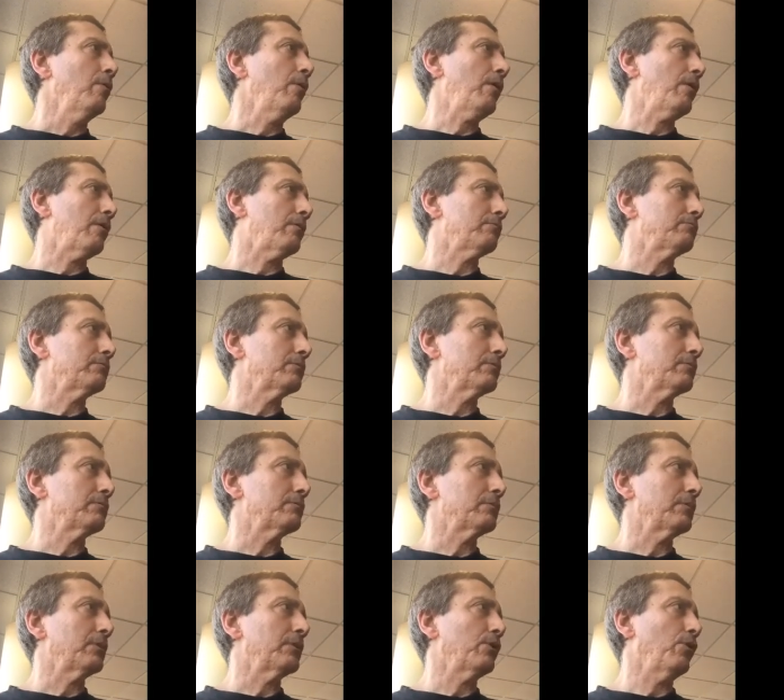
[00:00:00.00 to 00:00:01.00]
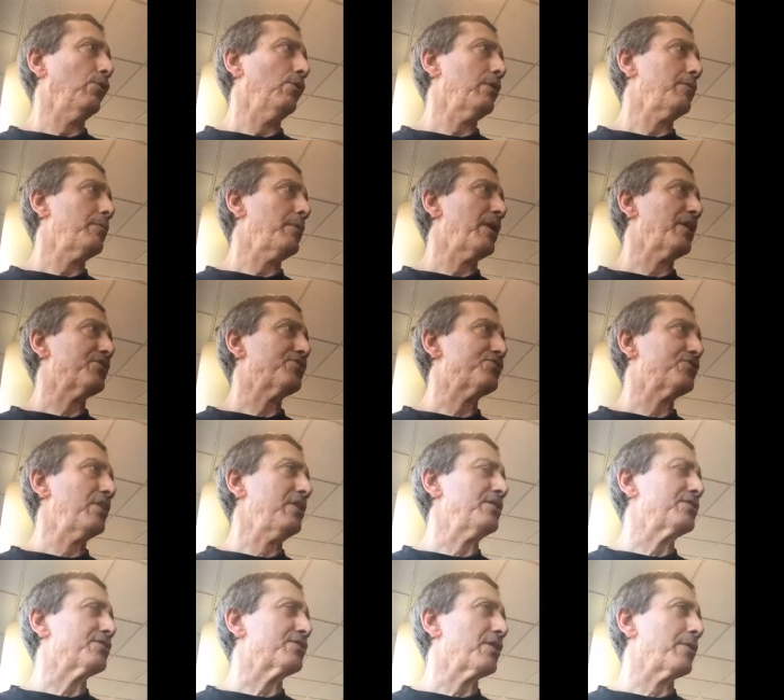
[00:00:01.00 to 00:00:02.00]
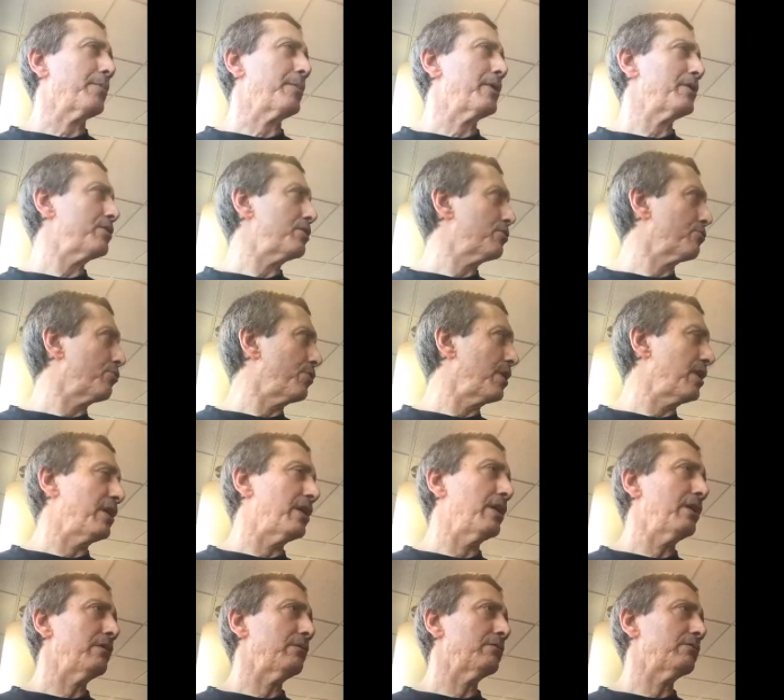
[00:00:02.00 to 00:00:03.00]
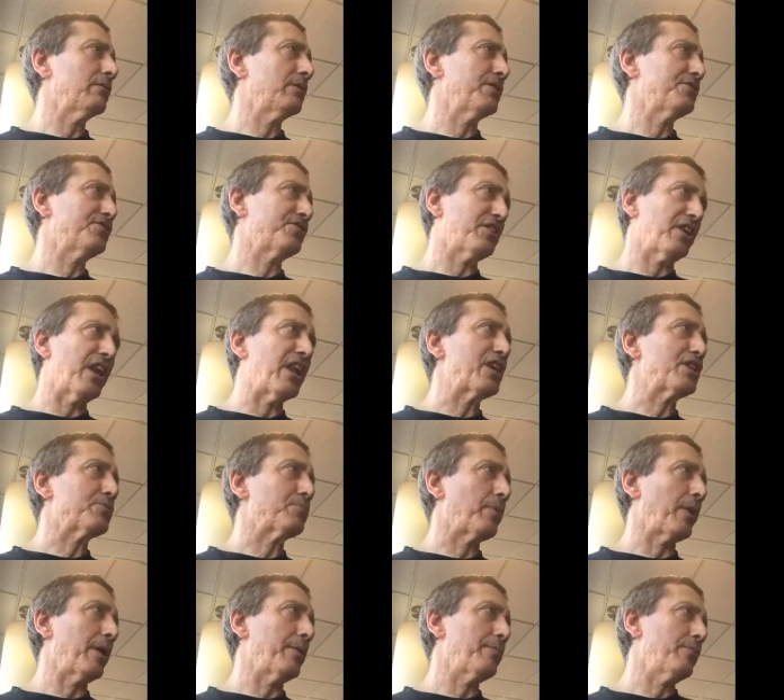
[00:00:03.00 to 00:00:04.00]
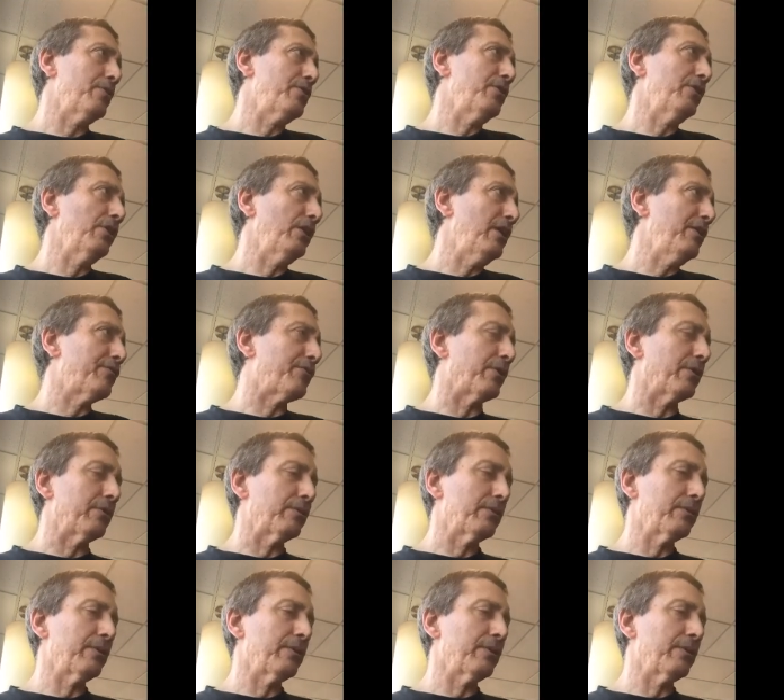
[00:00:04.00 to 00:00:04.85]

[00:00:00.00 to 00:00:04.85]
Well, it only makes sense. I mean, you read it, it's today's paper, and you leave it.